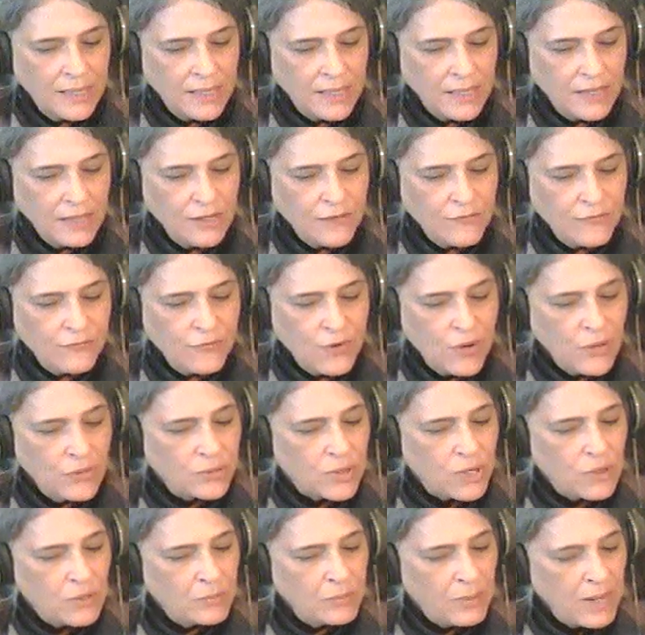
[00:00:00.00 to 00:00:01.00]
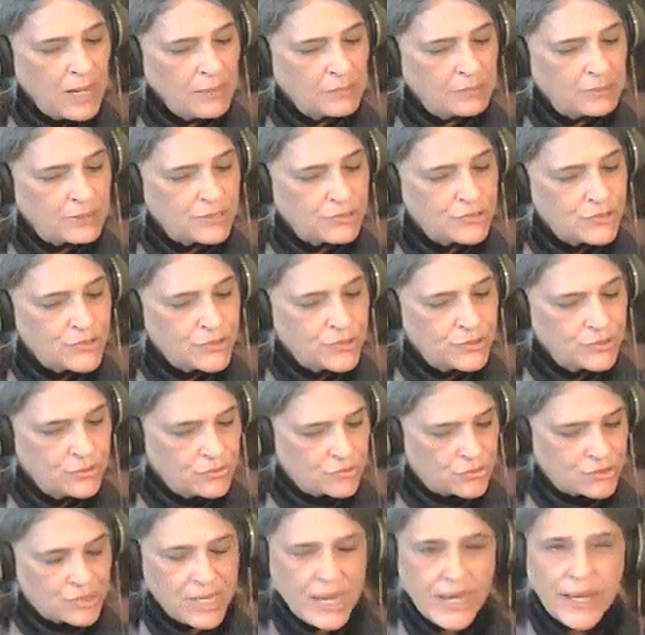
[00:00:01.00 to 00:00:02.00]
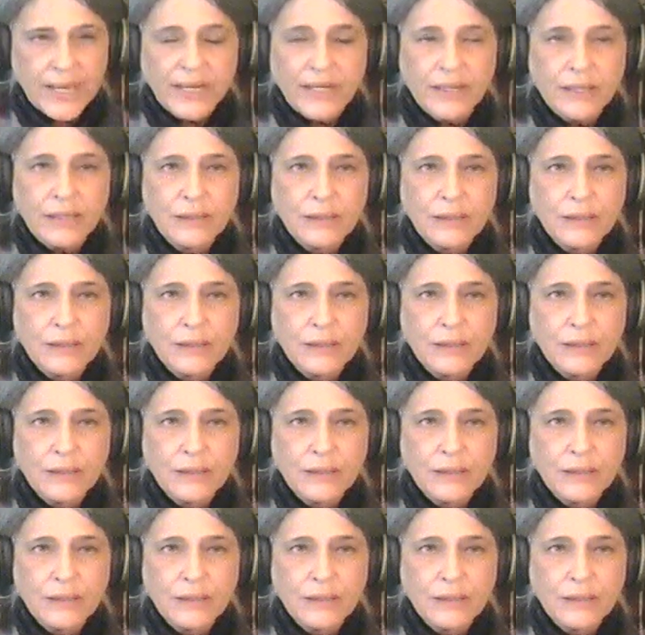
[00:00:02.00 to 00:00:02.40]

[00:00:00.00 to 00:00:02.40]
in a photo published Tuesday.